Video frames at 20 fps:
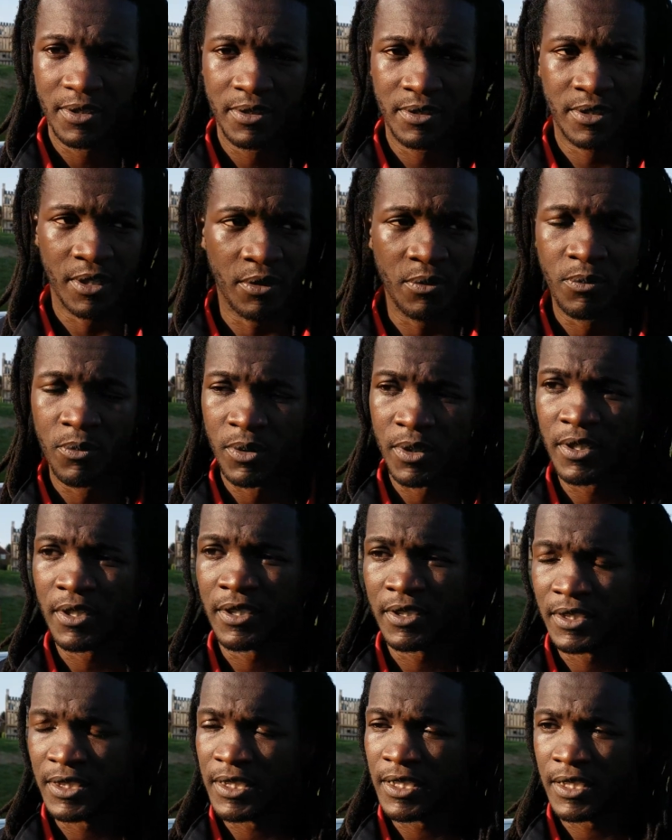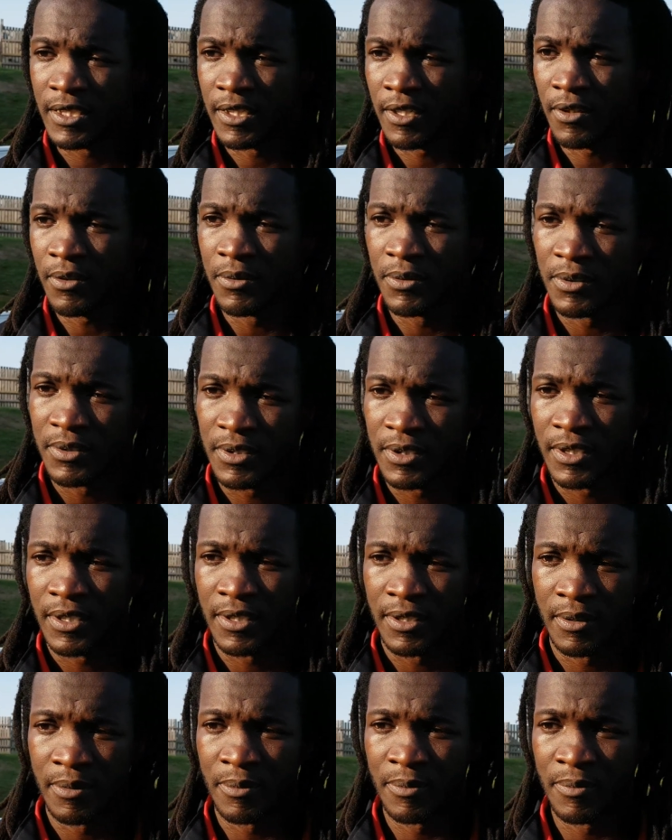don't want to concede goals.
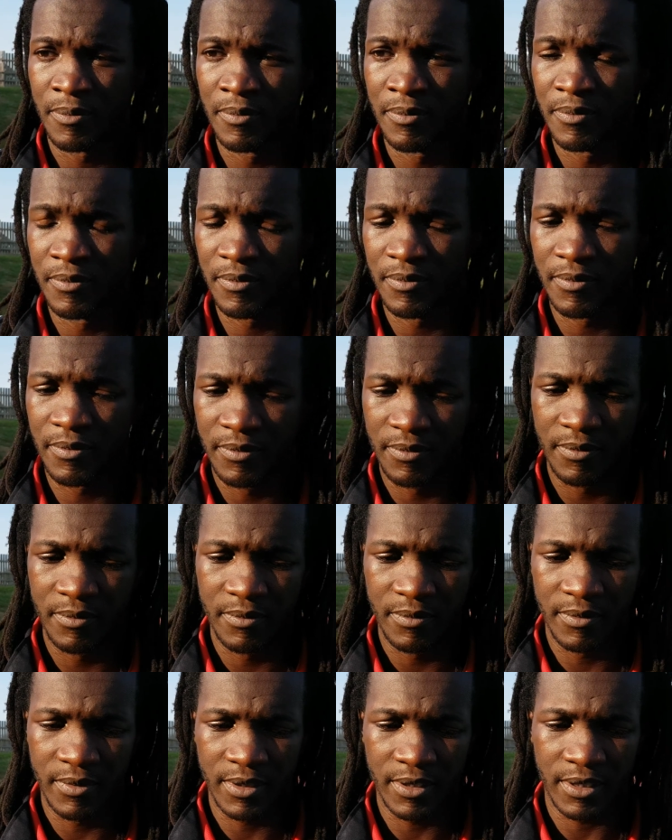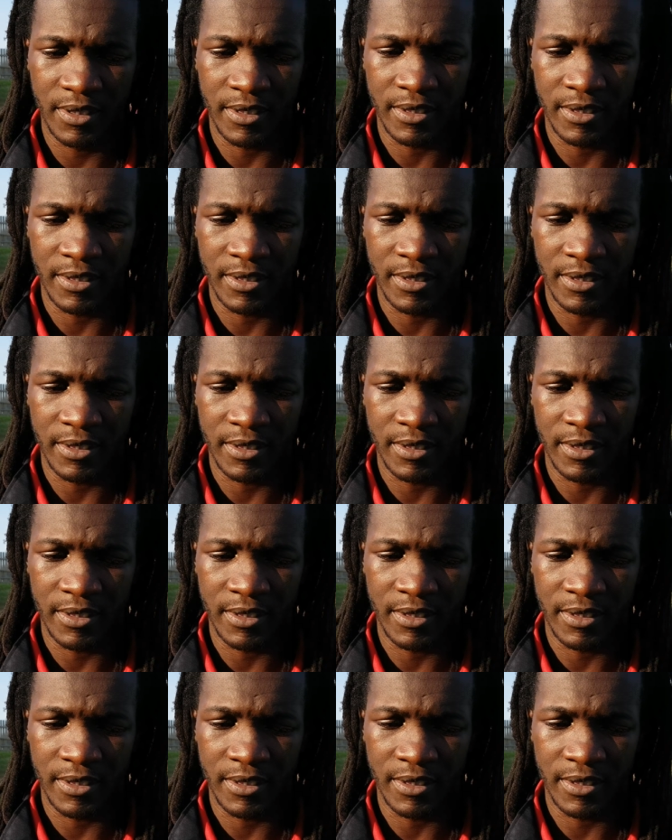I